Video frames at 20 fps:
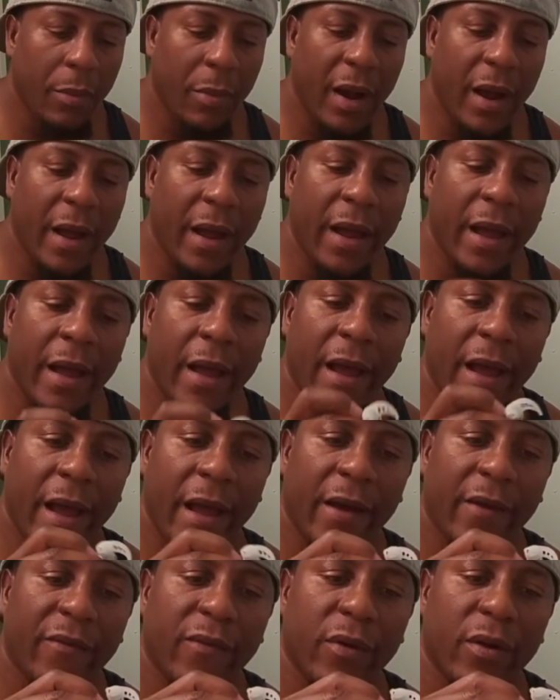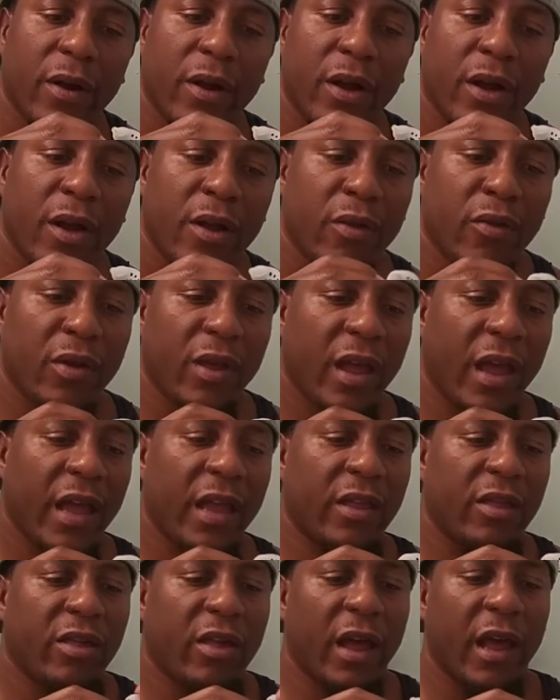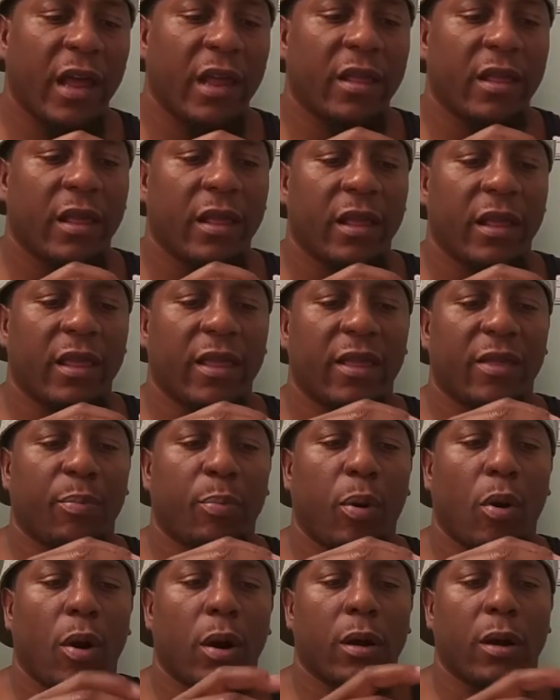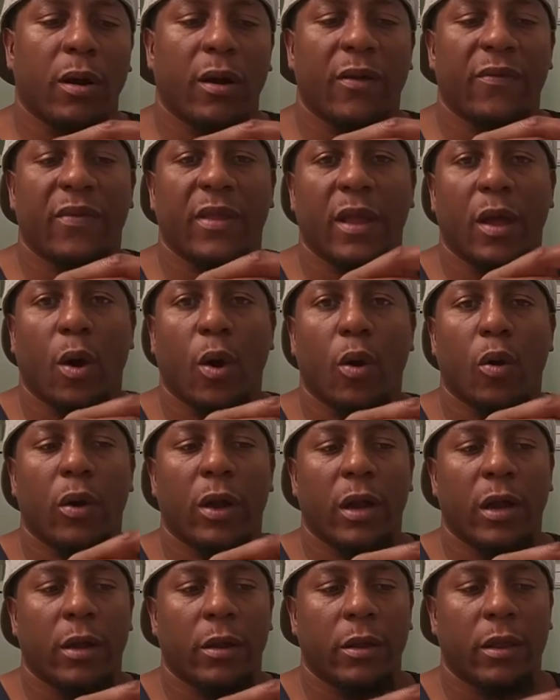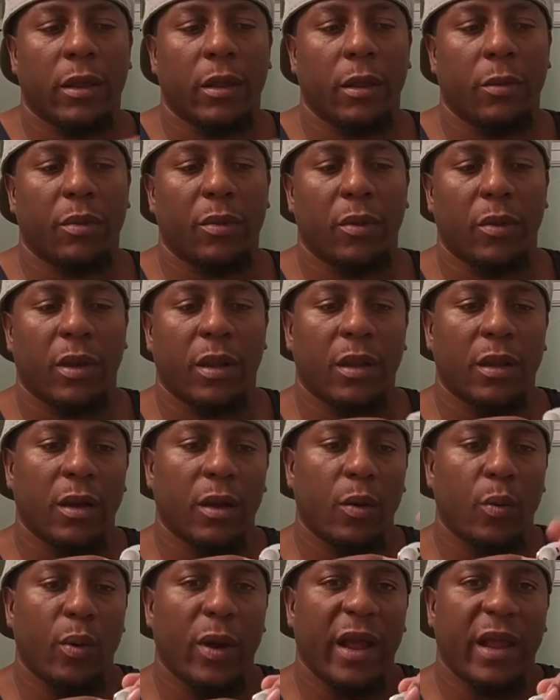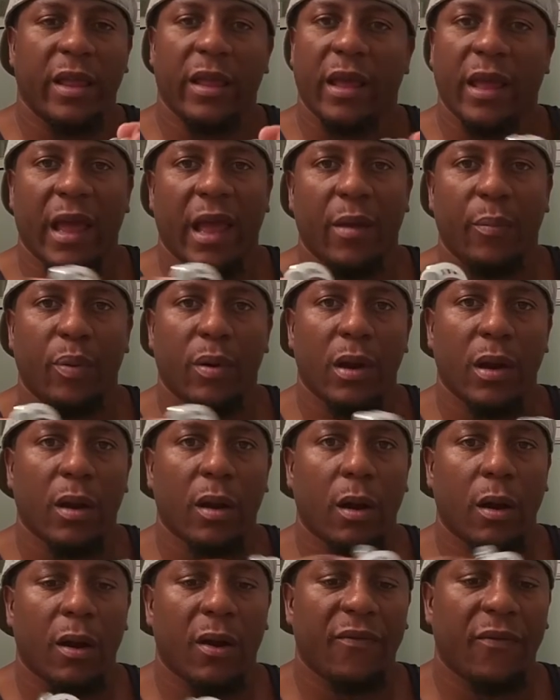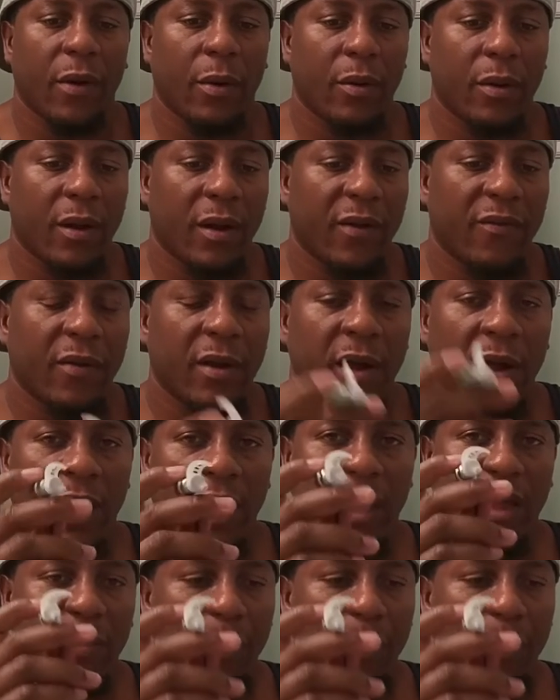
Um, however, you can't change it. This is part of the whole ear tip. So this little wing, you can't pull it off or whatever.